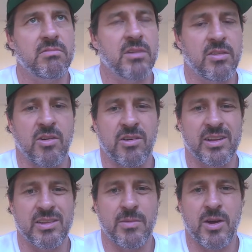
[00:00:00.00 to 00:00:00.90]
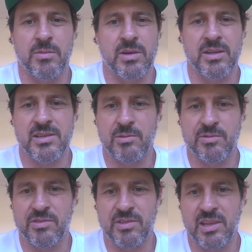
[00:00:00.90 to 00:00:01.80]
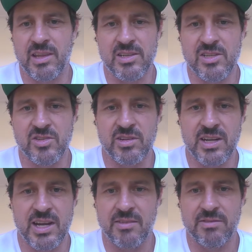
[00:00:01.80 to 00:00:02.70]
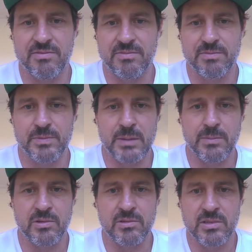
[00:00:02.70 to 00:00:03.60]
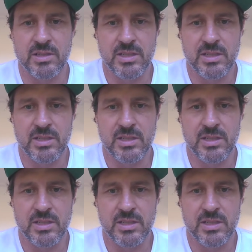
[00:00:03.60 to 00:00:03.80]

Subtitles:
authority at the moment, it's helpful for the industry to have people